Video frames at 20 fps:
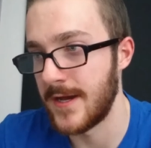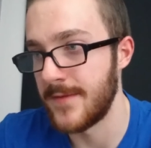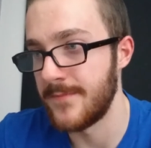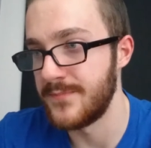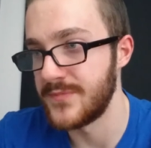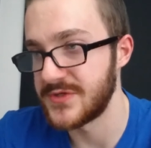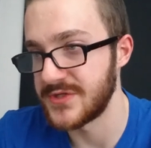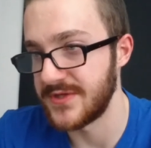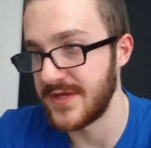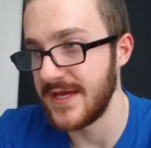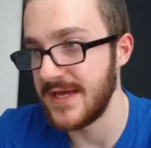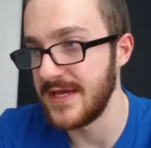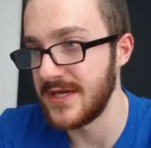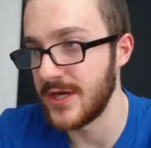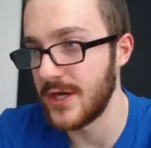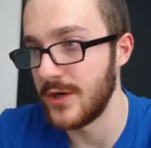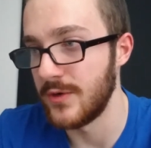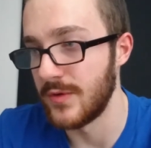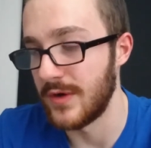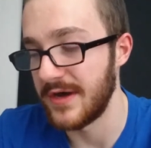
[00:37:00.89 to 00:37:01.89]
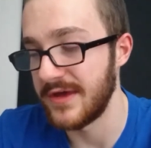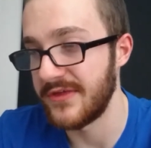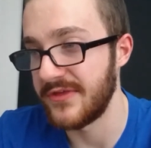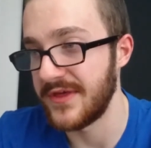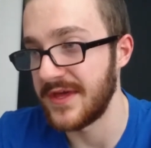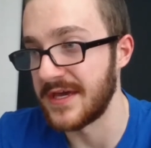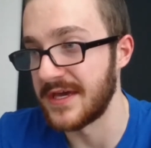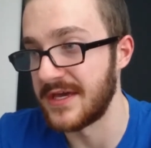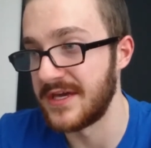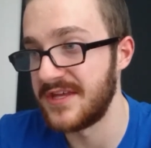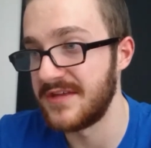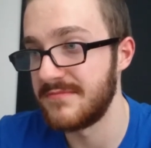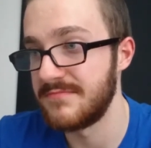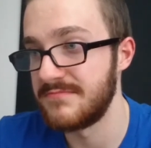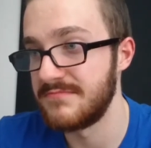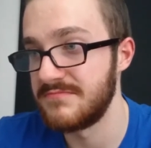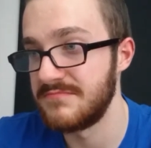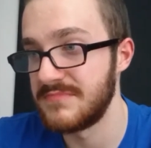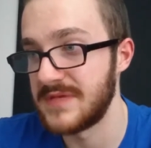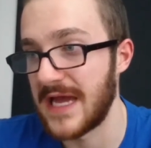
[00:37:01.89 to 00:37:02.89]
Um, so there you go. I think
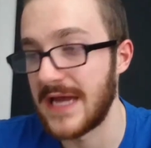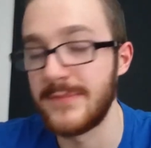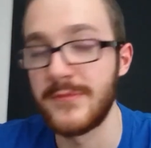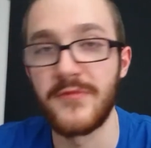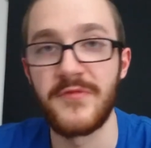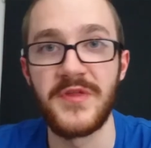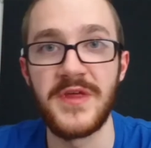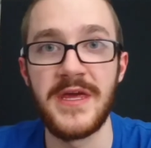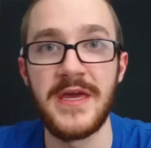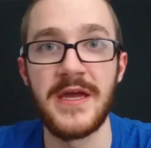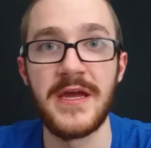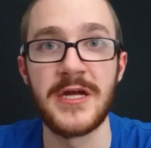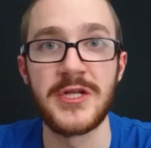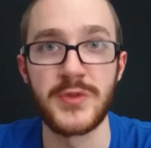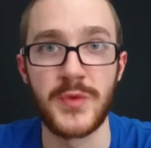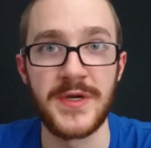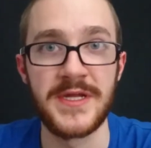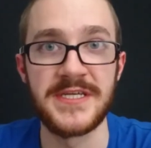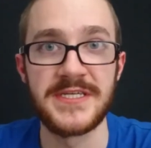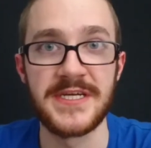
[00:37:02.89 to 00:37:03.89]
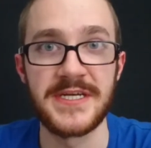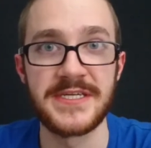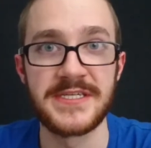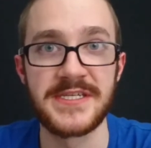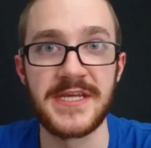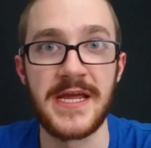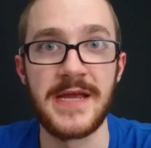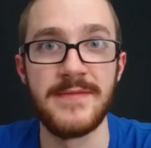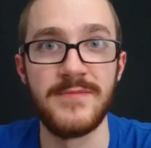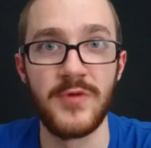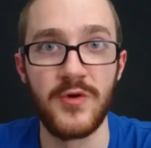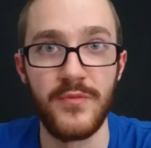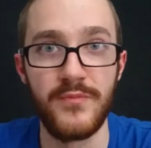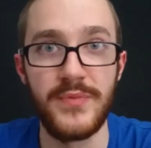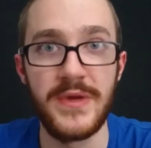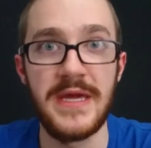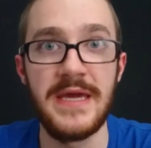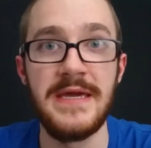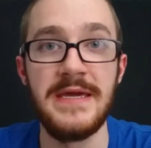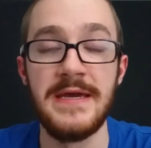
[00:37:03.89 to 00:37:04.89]
Game of the Year 2016
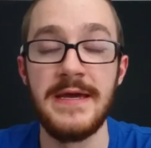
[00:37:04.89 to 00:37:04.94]
will